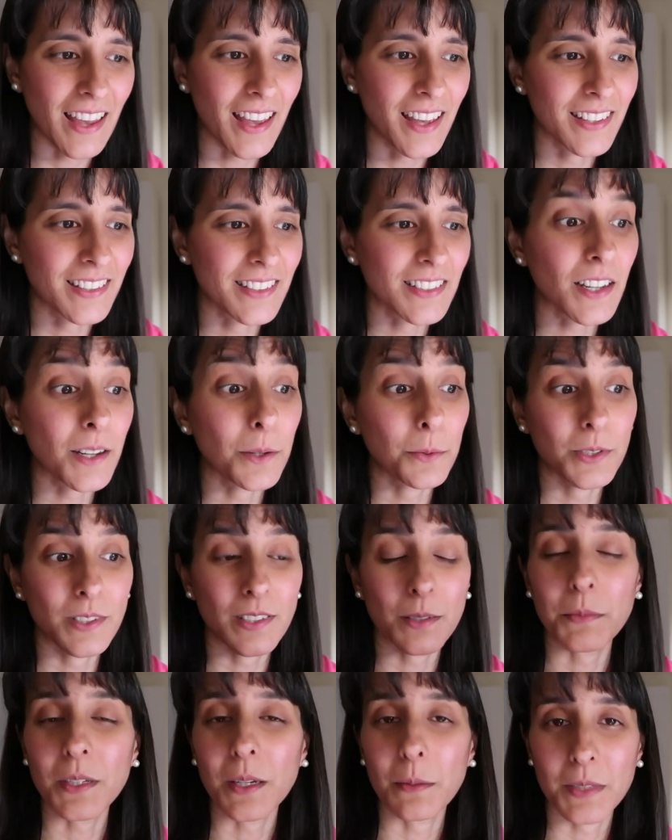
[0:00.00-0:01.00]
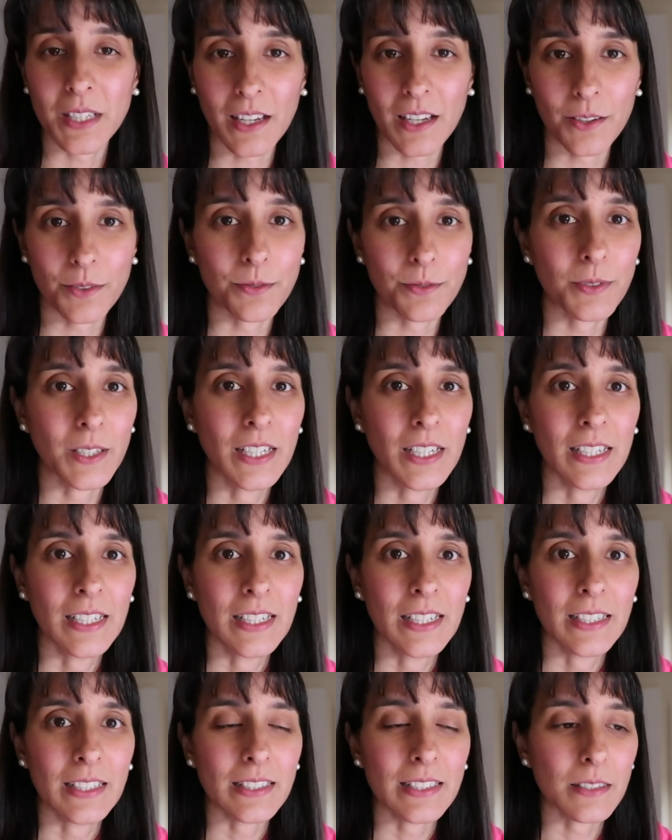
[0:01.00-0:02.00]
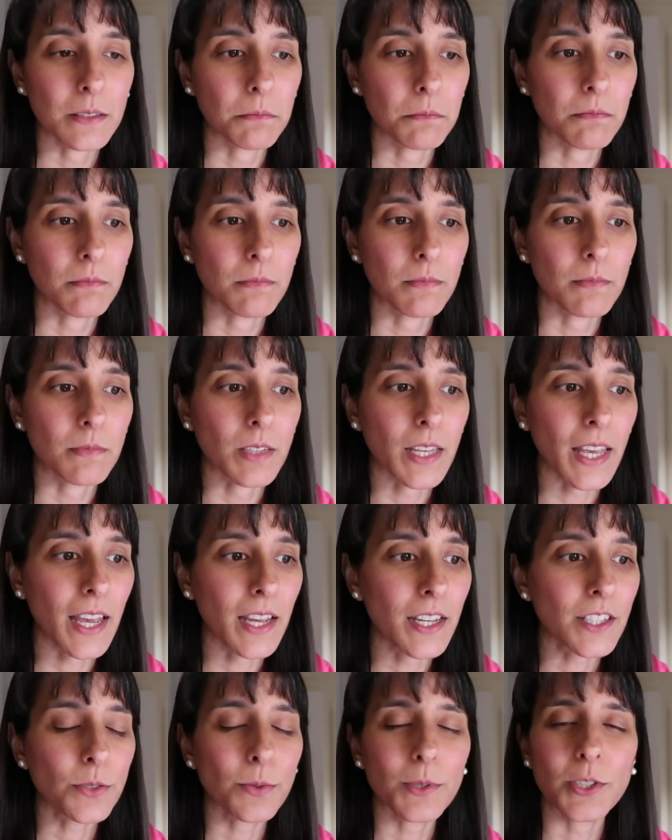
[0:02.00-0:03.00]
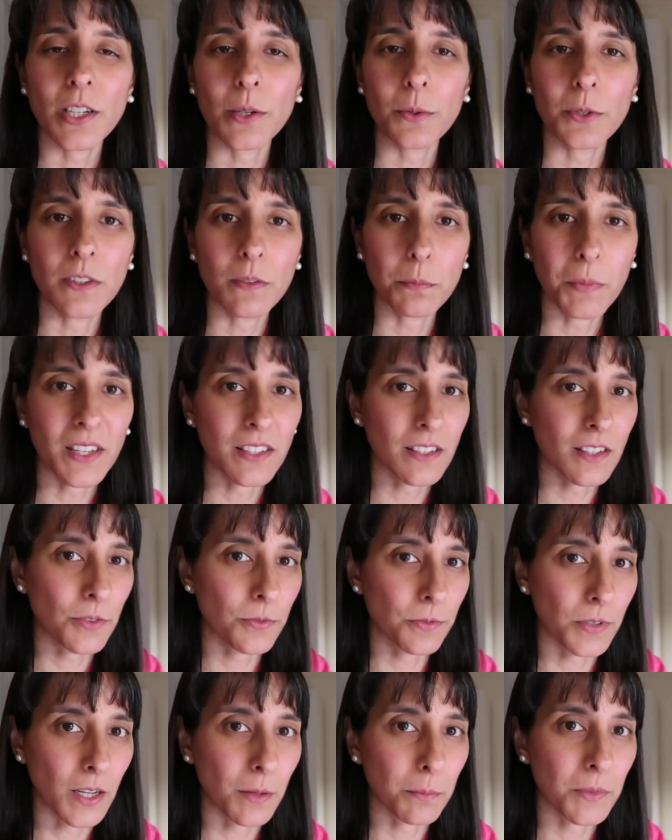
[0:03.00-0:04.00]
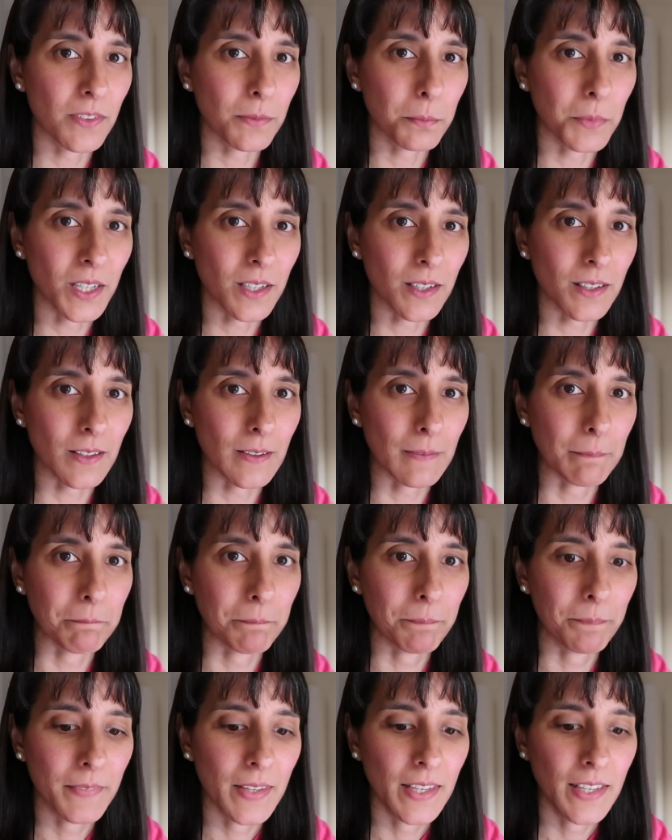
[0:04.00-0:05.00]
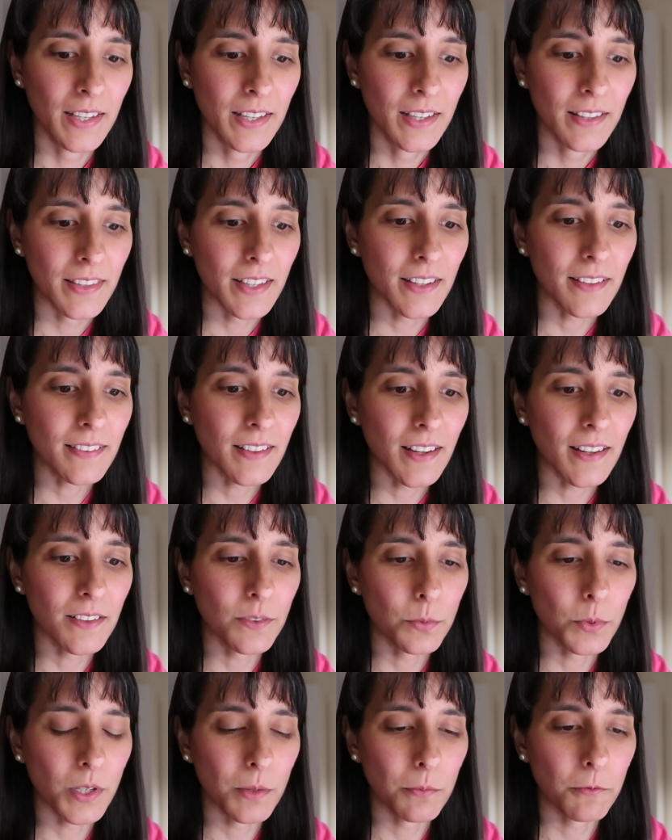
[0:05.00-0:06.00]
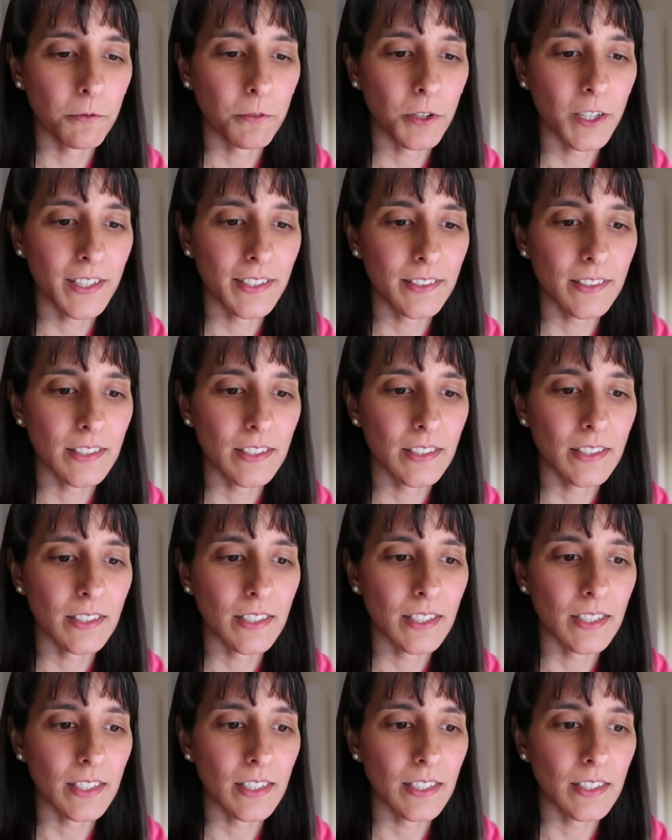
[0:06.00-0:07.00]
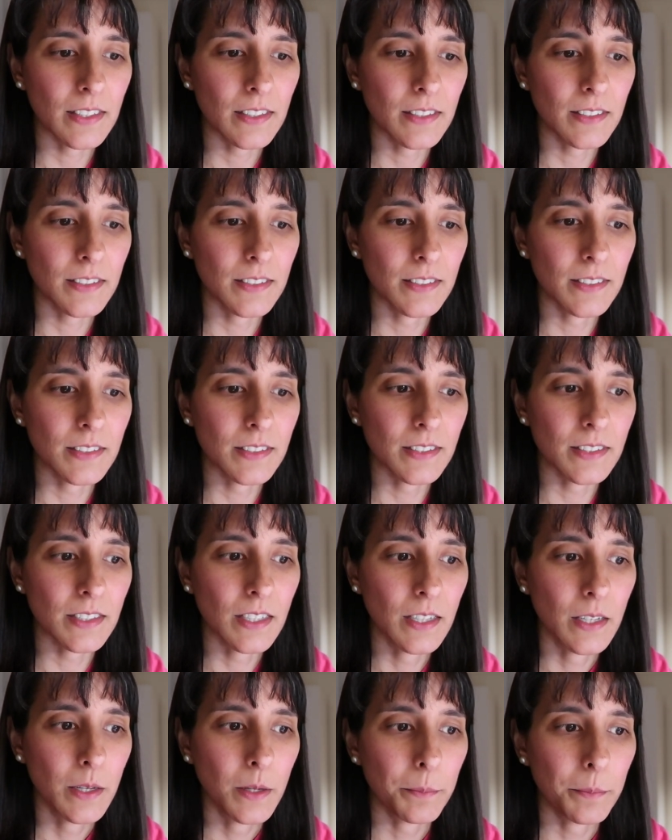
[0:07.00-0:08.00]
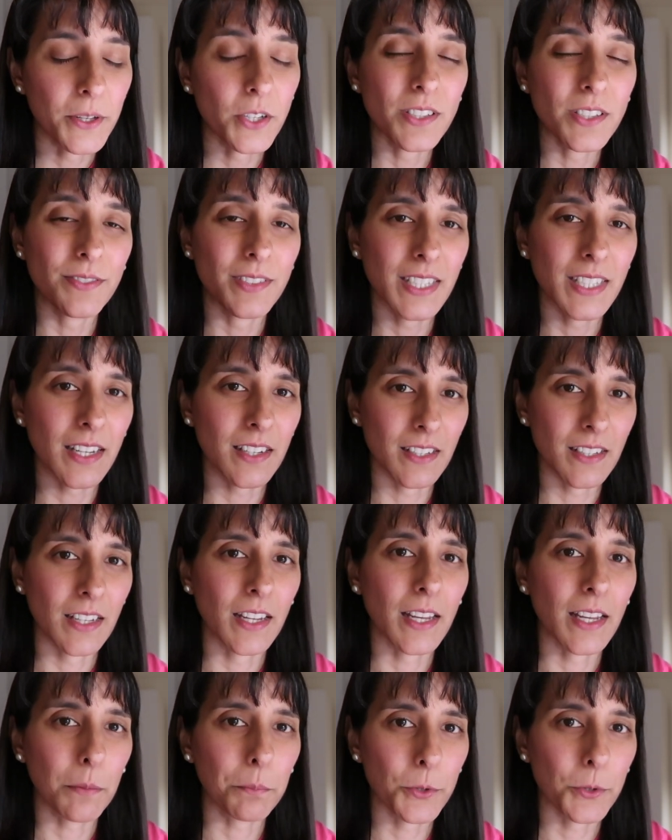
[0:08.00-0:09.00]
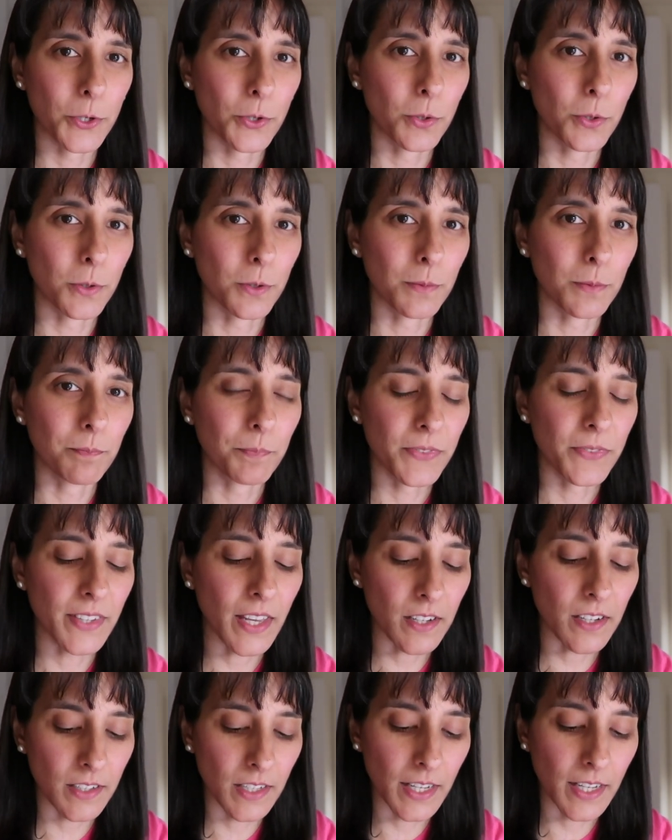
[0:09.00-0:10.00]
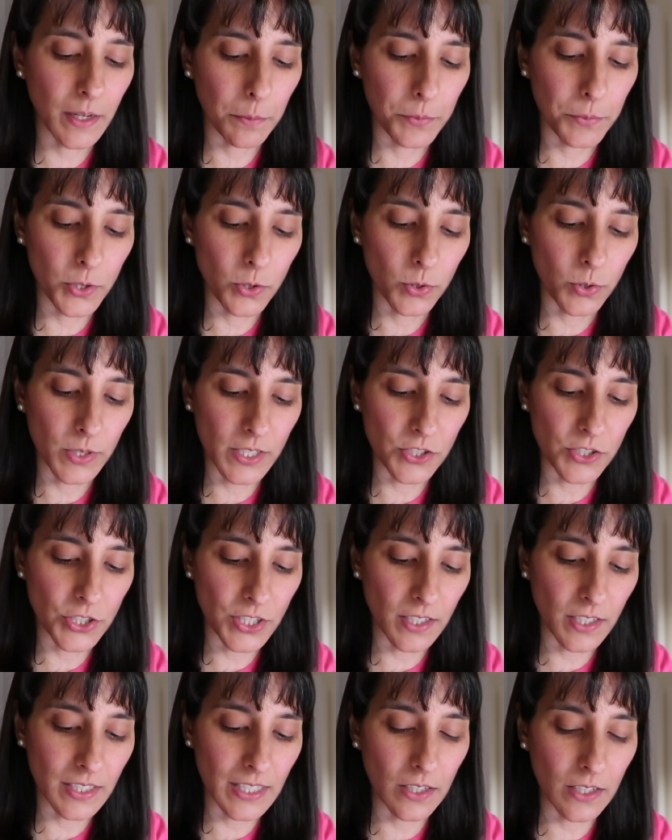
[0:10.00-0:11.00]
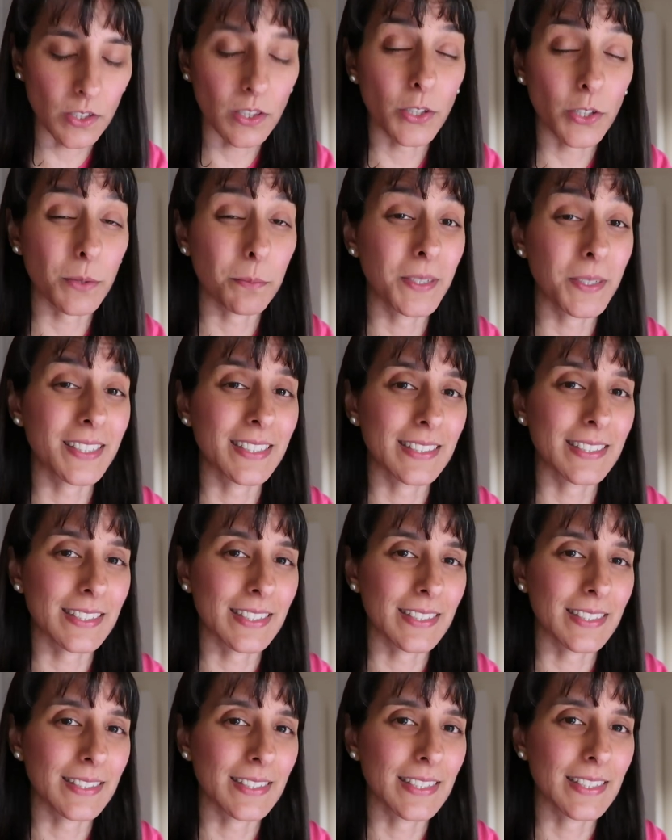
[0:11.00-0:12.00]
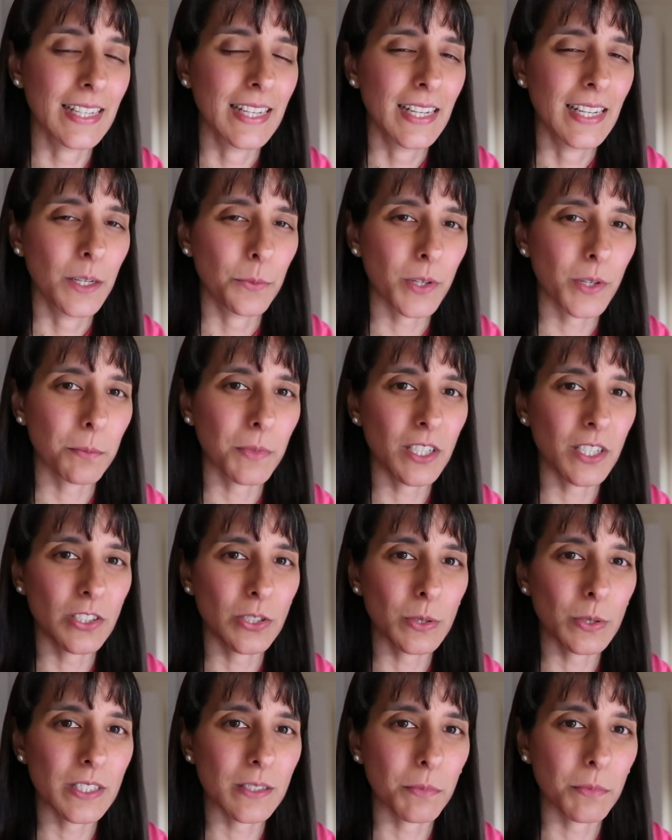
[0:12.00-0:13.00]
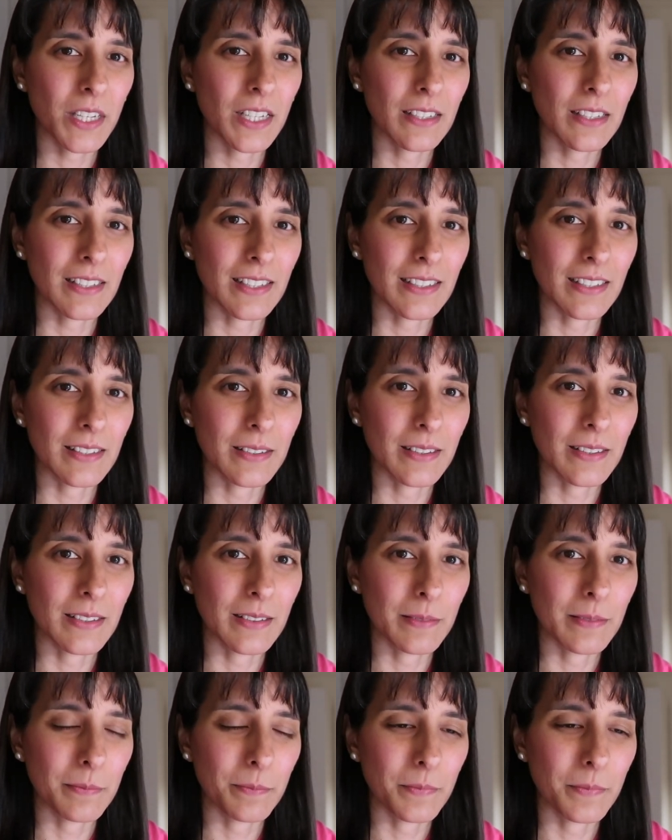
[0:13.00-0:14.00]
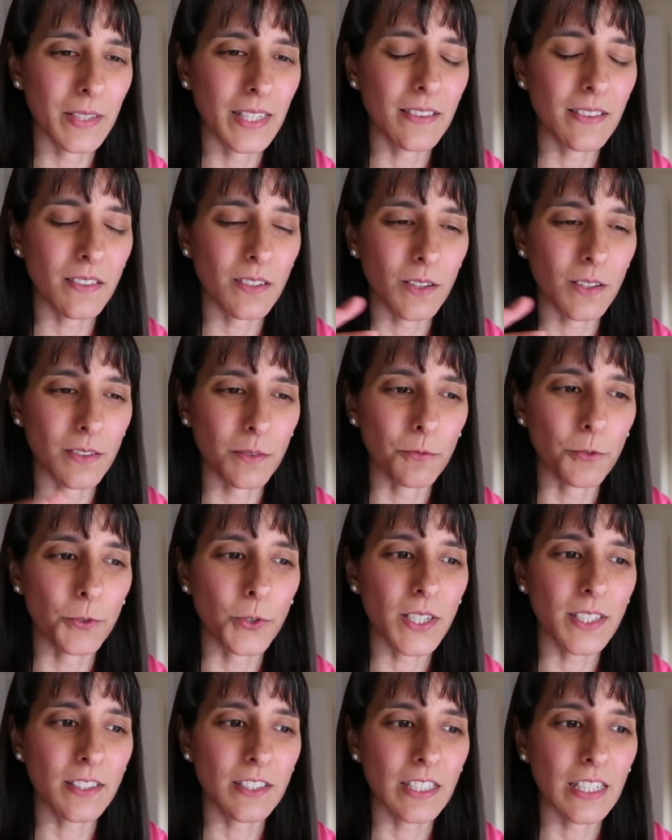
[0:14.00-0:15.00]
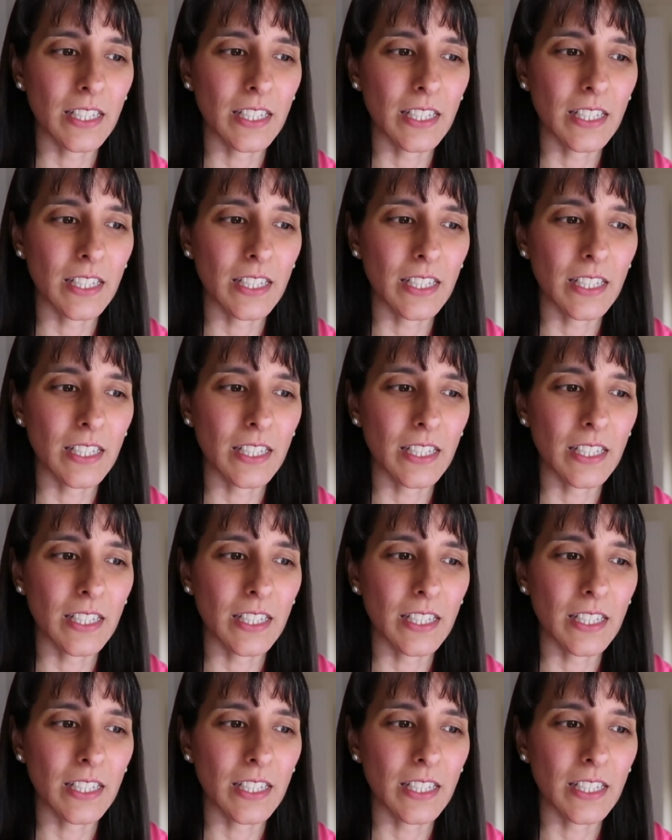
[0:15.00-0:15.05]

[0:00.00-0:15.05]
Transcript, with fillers: and I would sometimes have some cash which I would spend at a farmer's market. These days what I'm finding is, because of Saturn in Capricorn, Saturn in Capricorn has shut down a lot of businesses. What I'm going to do is I'm going to insert some footage